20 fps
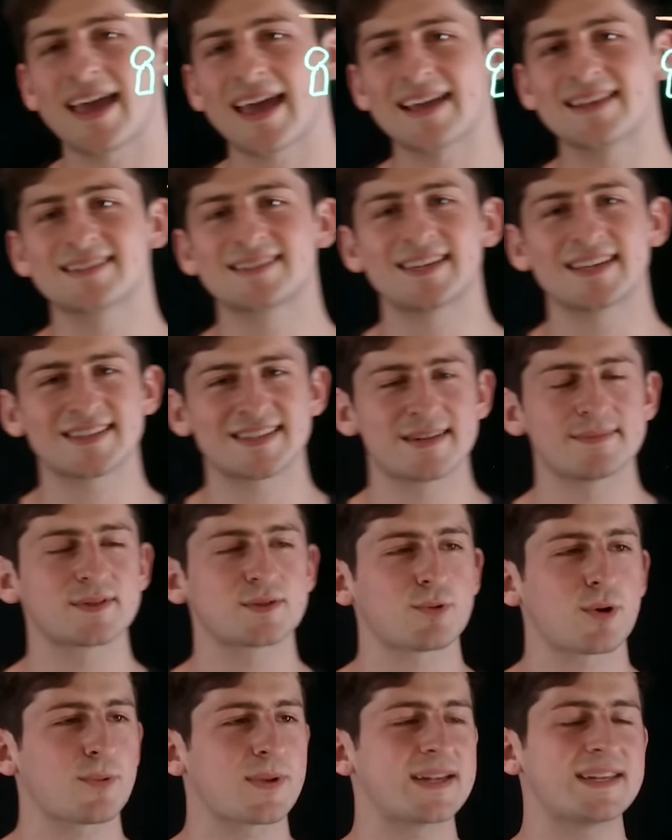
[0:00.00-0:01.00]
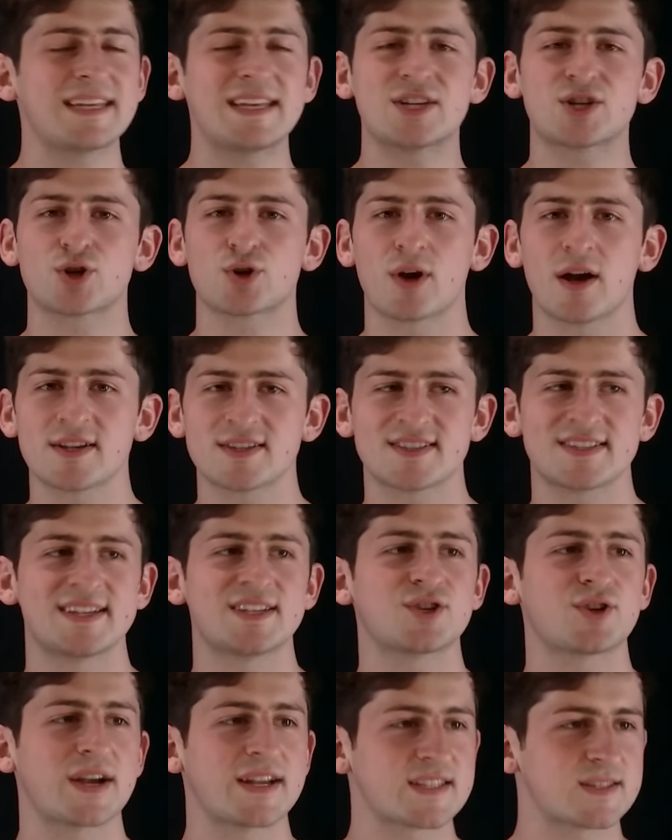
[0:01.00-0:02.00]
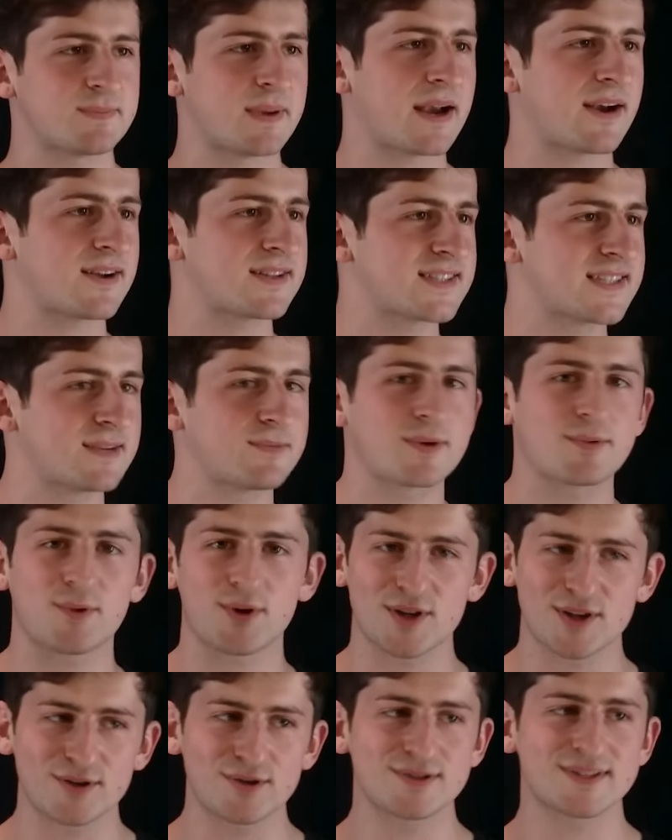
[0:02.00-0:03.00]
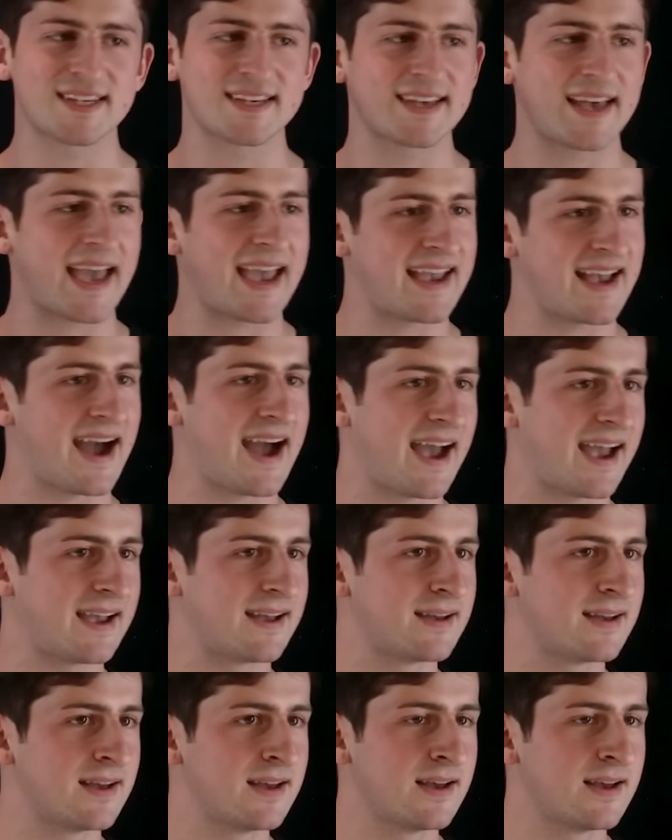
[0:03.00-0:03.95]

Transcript: in systems where we need trust and transparency when we're using AI.